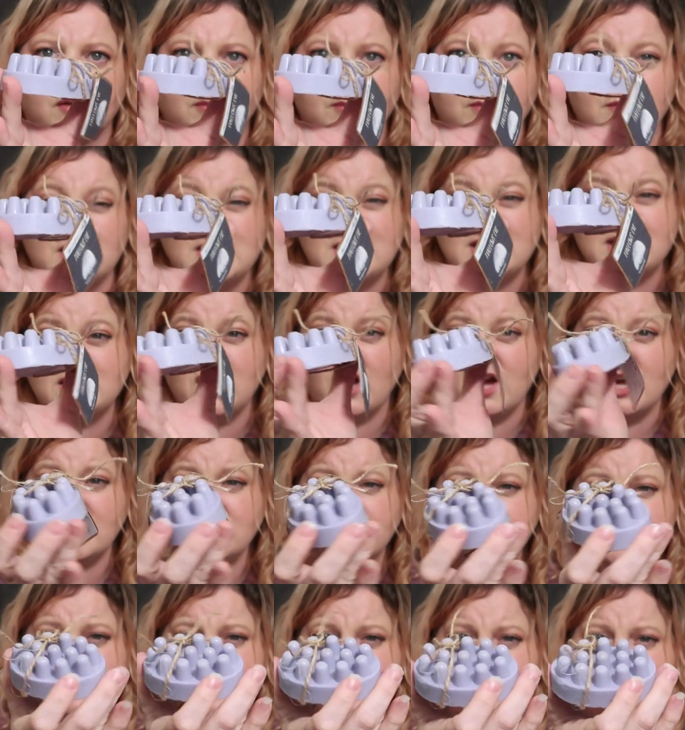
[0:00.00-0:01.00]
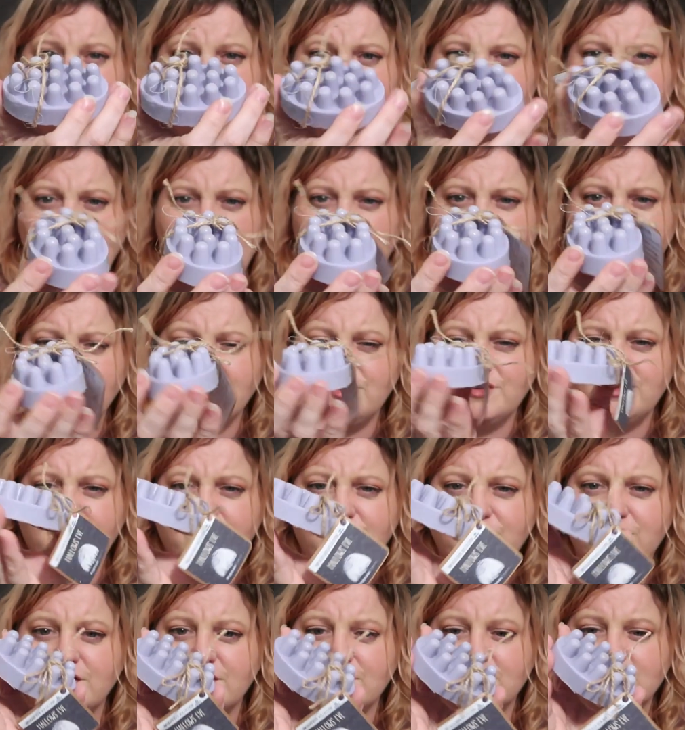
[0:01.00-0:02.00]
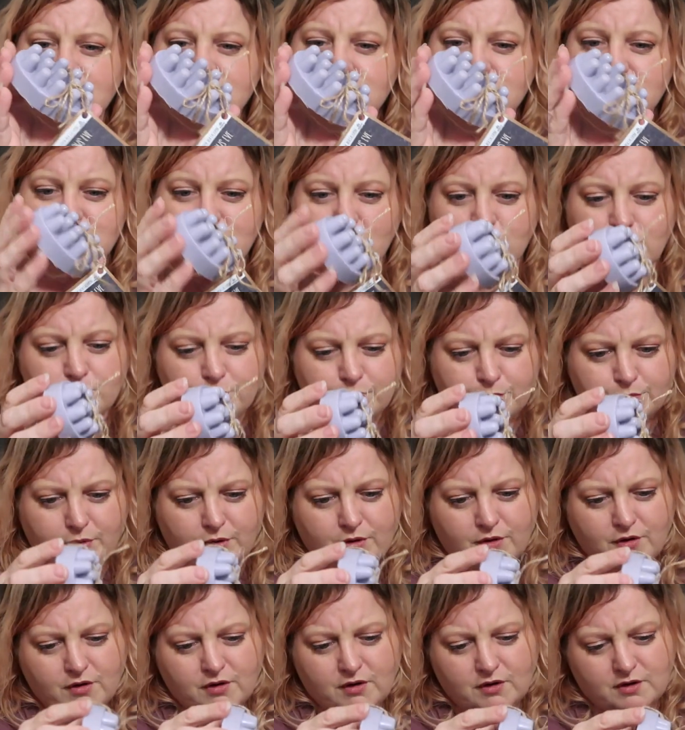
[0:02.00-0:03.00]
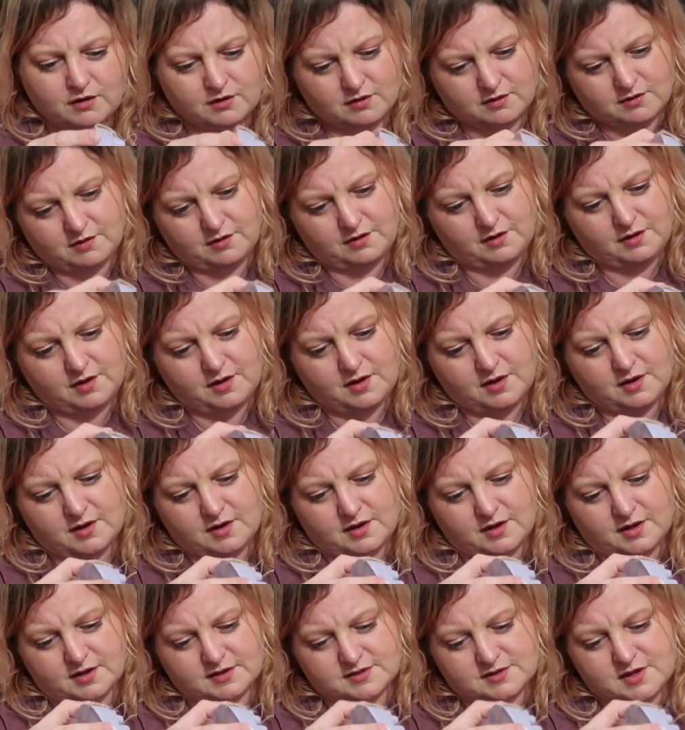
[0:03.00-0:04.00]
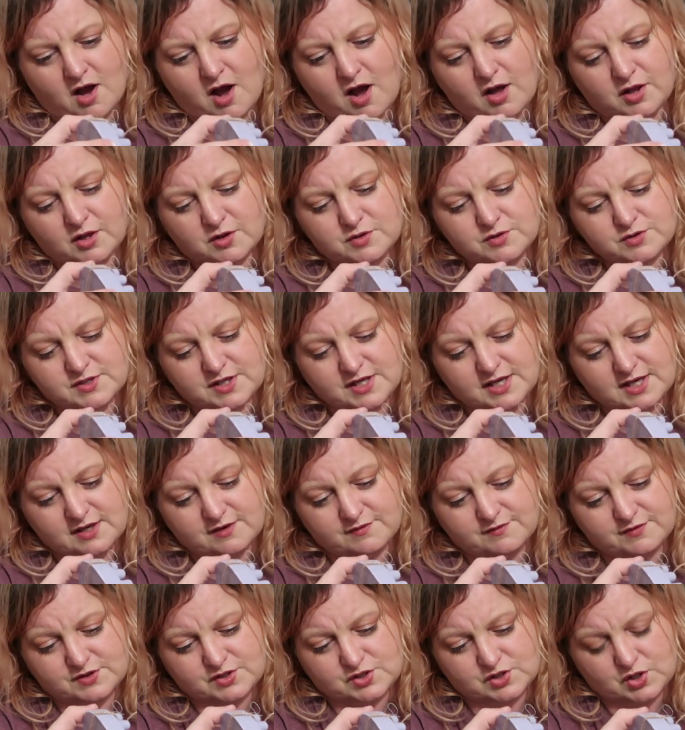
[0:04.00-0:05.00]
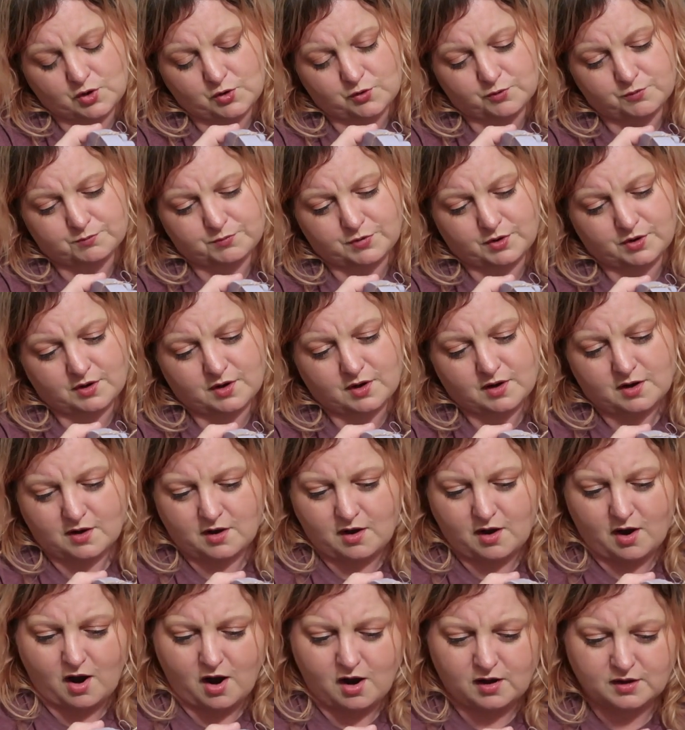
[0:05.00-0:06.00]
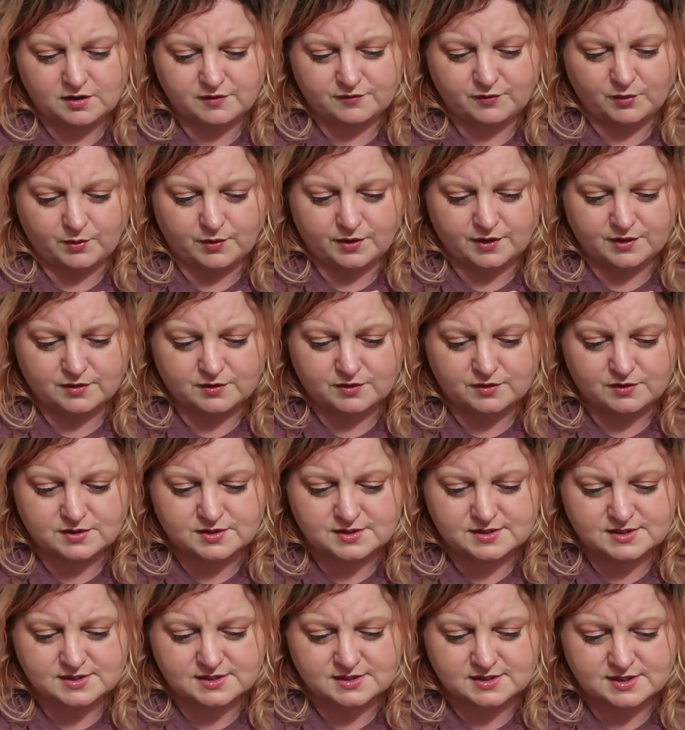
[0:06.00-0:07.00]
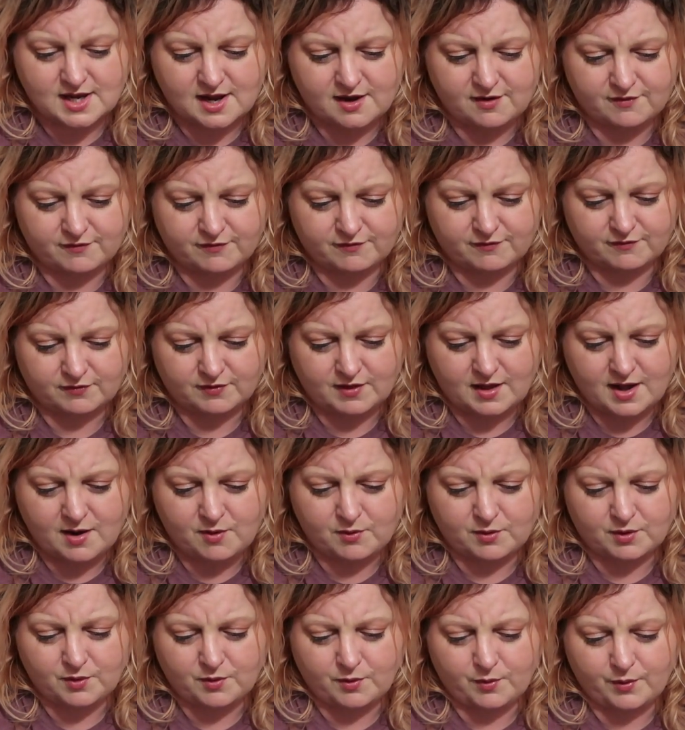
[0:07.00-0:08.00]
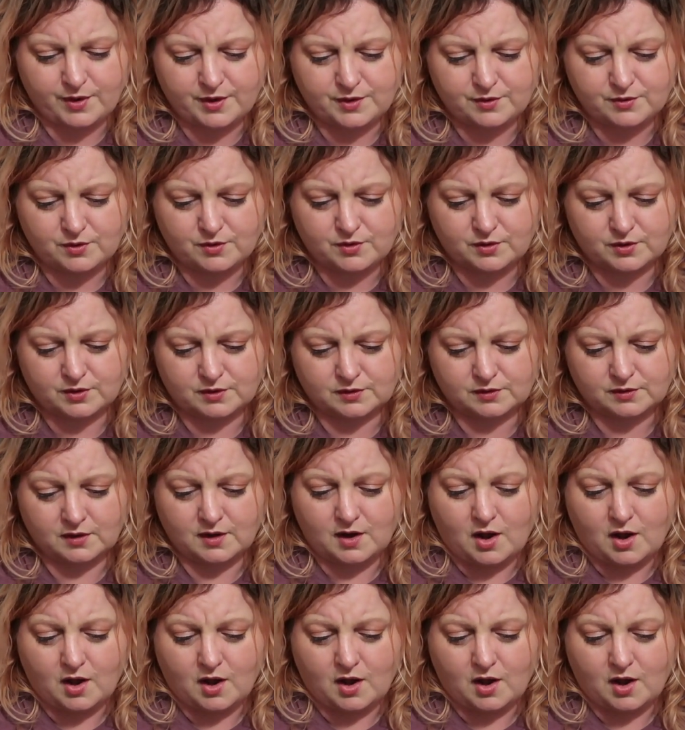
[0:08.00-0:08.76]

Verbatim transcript: massaging kind of soap bar. It's Hallows Eve soap, olive oil, safflower oil,